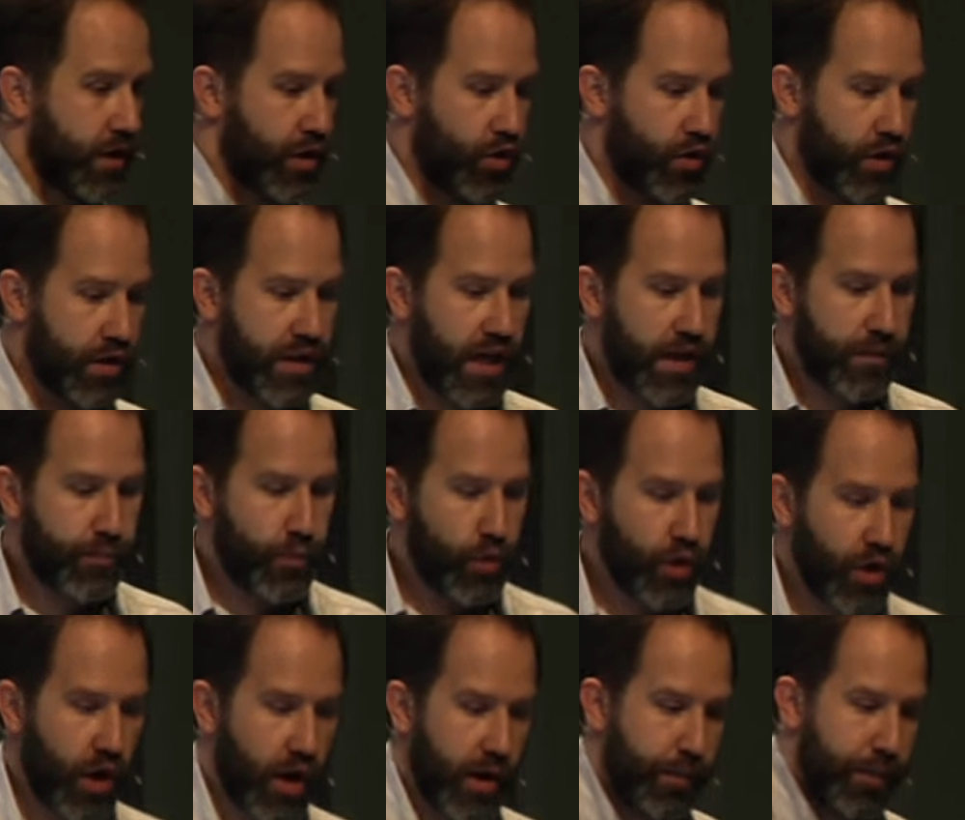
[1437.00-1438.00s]
You can then
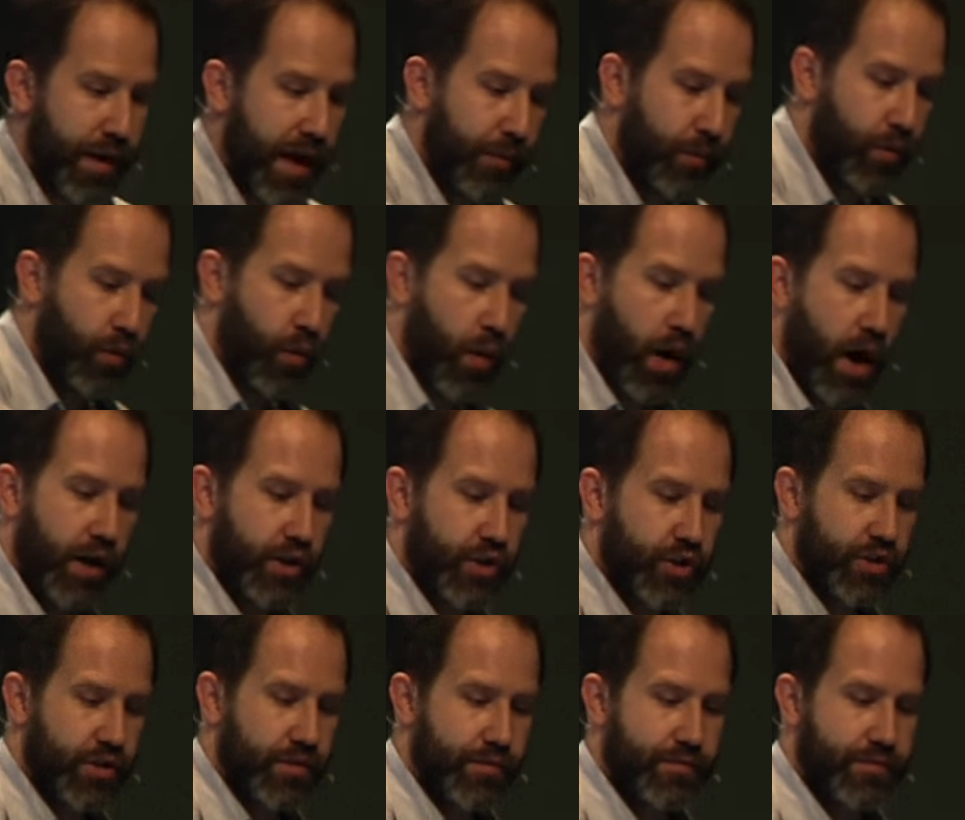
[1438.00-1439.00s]
put it on a Pebble
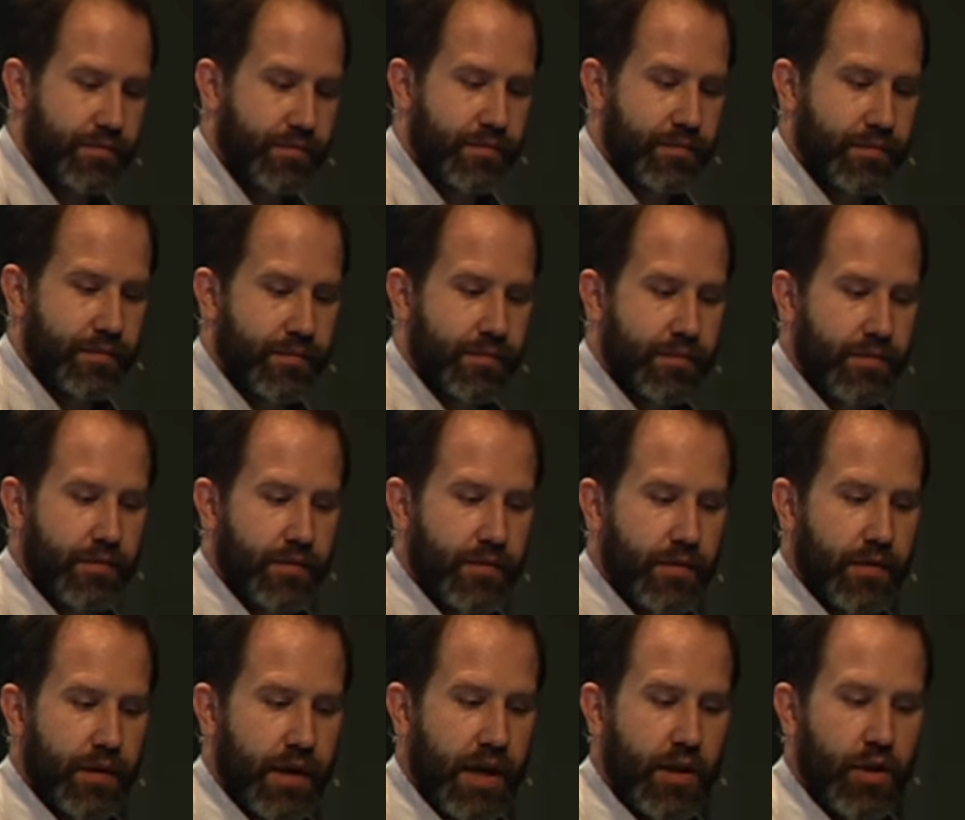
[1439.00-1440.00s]
watch
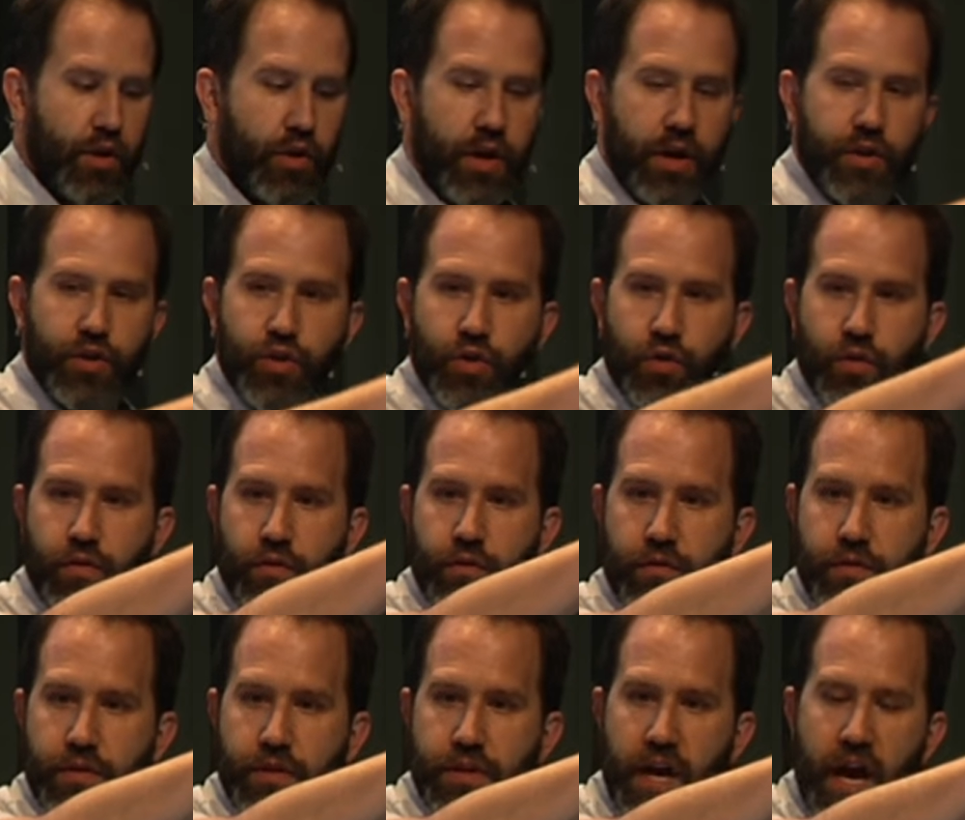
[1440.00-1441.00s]
and look at your
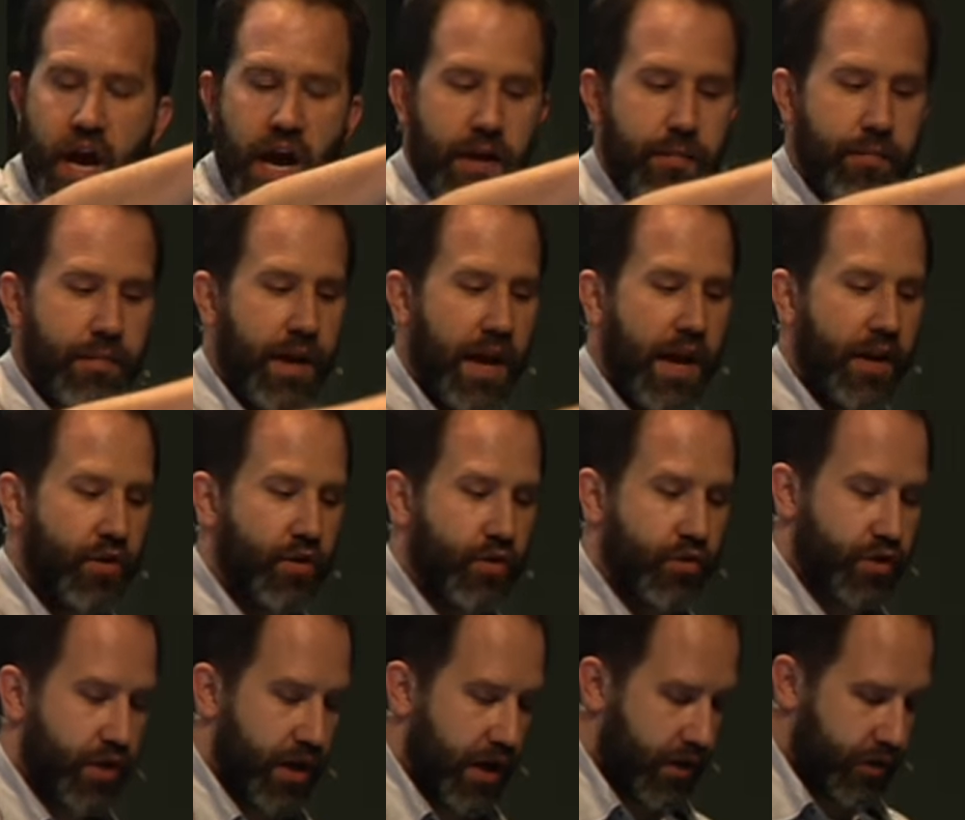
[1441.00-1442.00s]
time and your
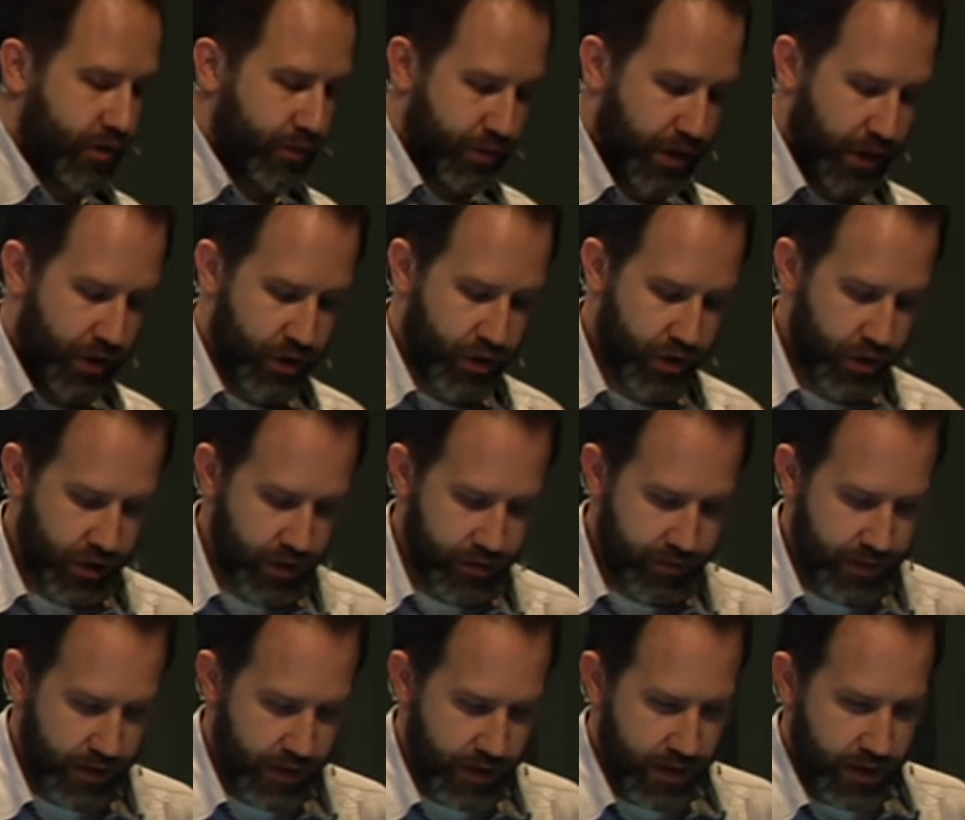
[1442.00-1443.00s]
child's blood sugar
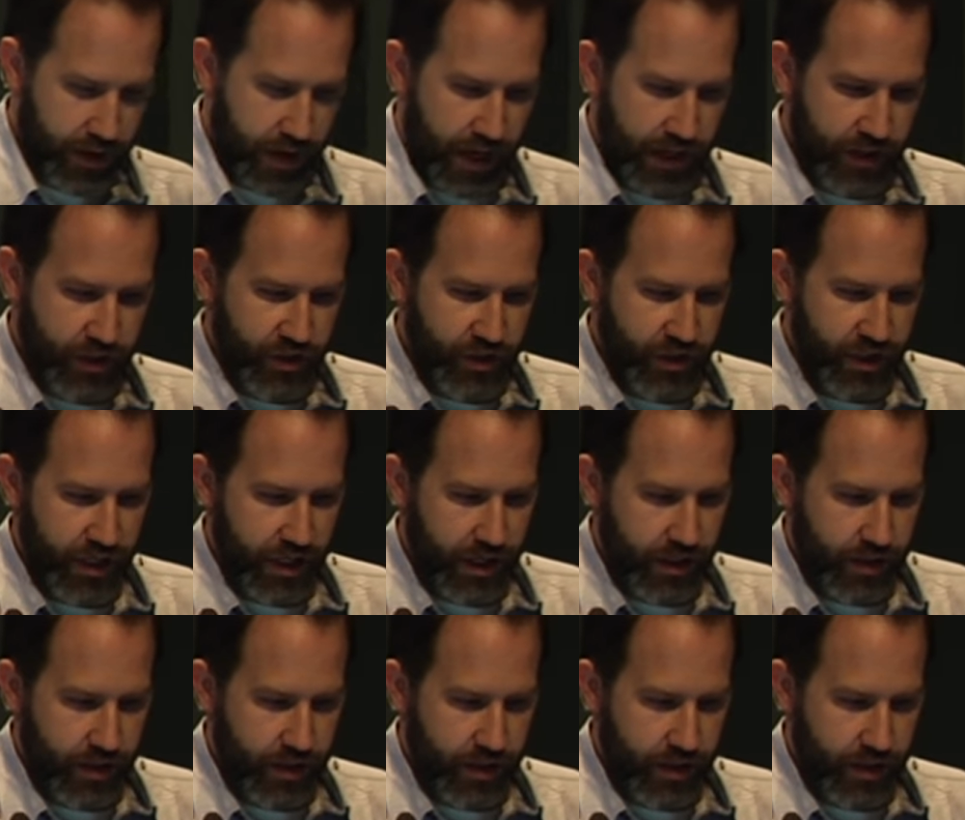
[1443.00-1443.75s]
and see